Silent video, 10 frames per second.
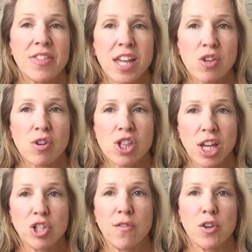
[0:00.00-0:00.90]
These are
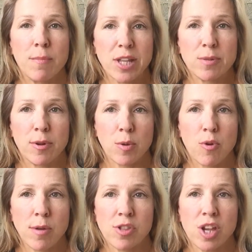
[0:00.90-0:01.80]
essential for your metabolic
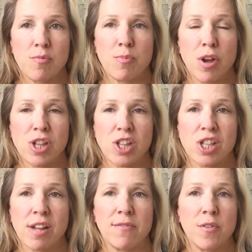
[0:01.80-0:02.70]

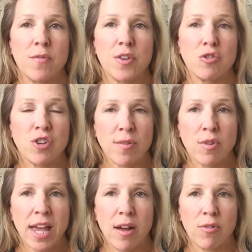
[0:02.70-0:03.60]
processes and for your
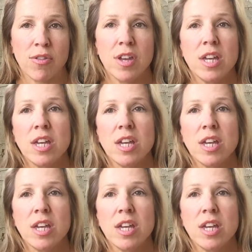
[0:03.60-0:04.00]
general health.